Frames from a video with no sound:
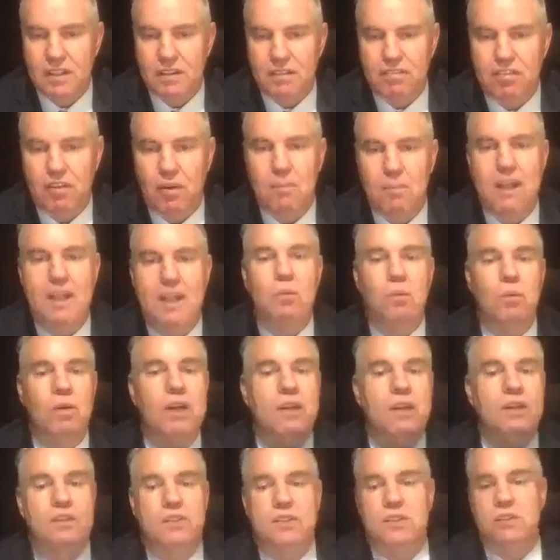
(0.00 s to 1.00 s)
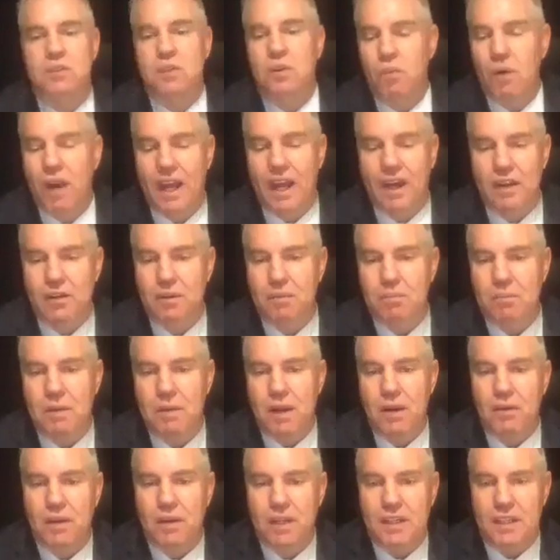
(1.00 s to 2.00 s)
from any realtor around
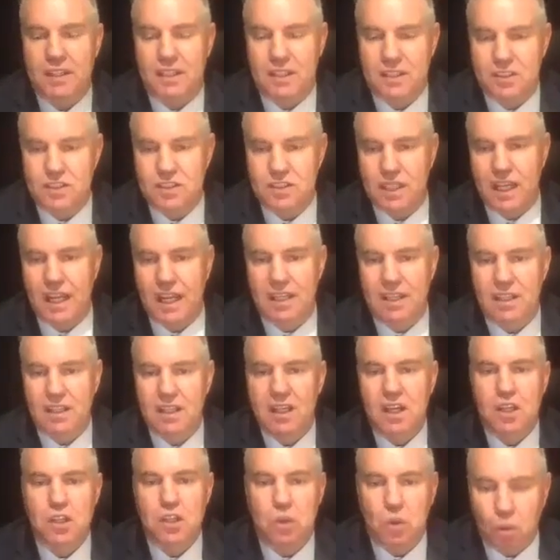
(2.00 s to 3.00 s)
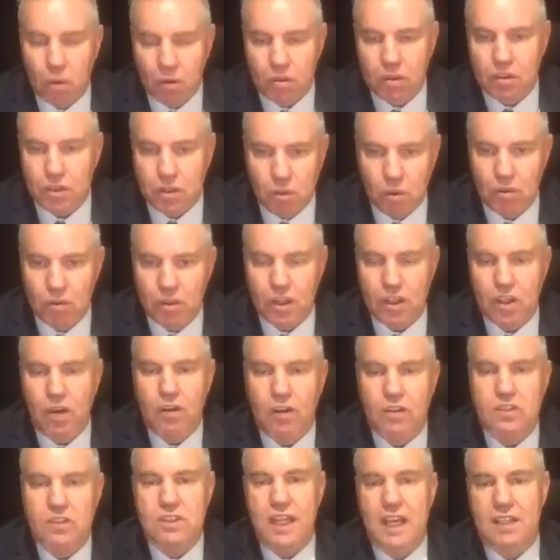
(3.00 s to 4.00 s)
America saying, you're the
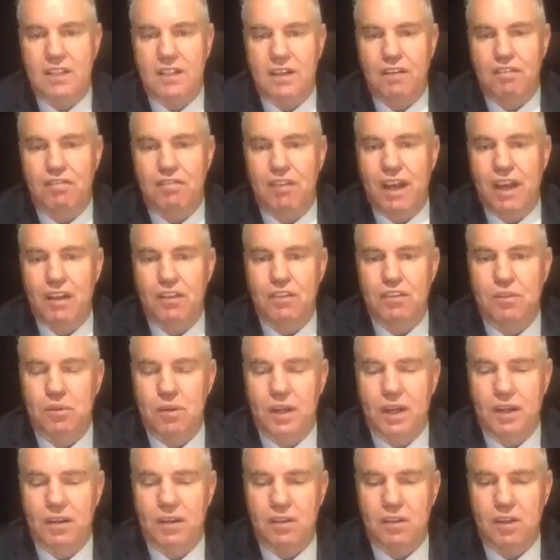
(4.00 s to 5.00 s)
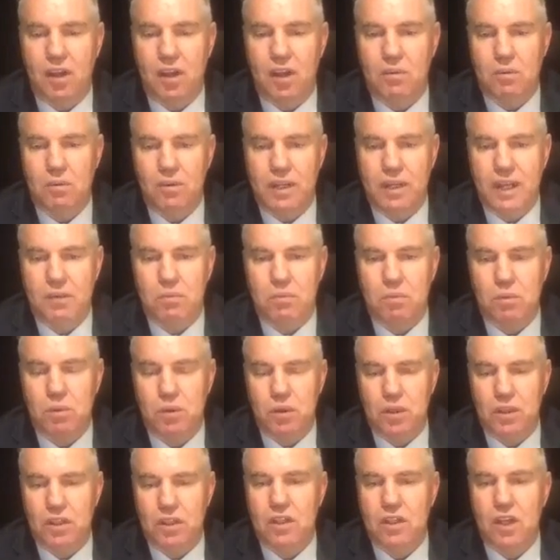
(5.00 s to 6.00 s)
contact I found through our global
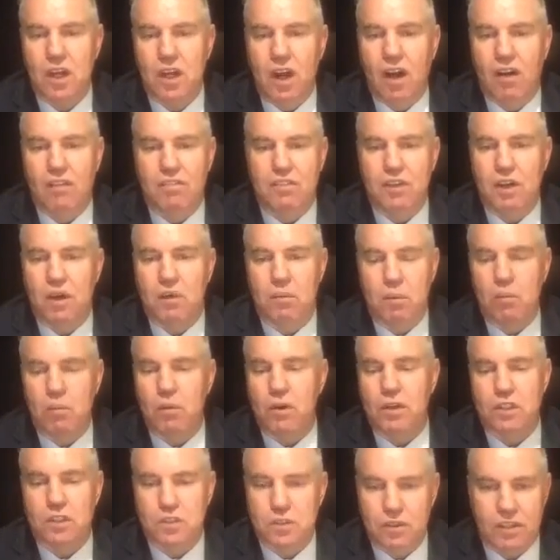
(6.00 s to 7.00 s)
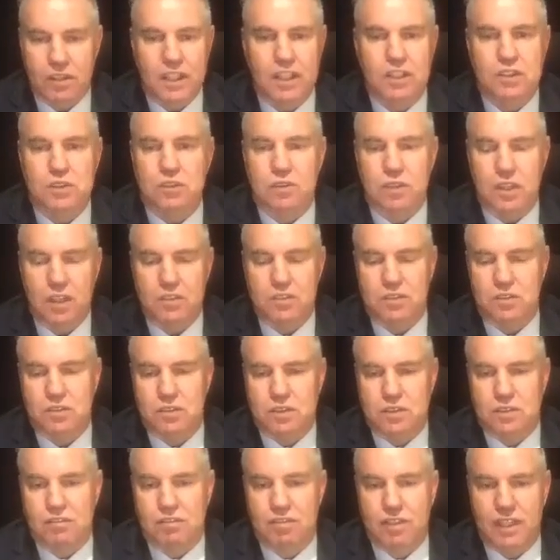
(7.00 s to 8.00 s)
network of, we want to do this, or those
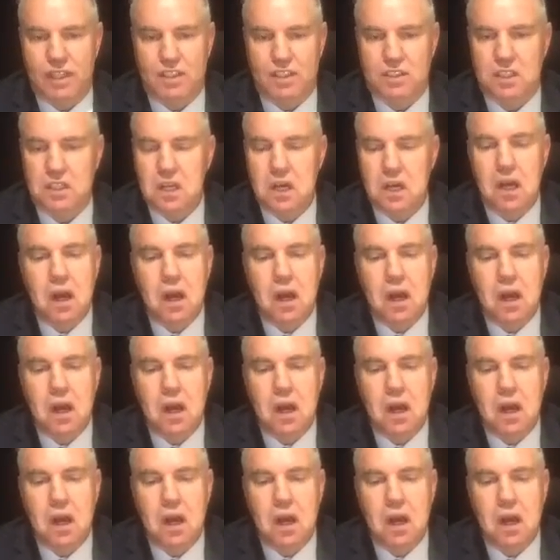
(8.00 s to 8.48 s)
sorts of things.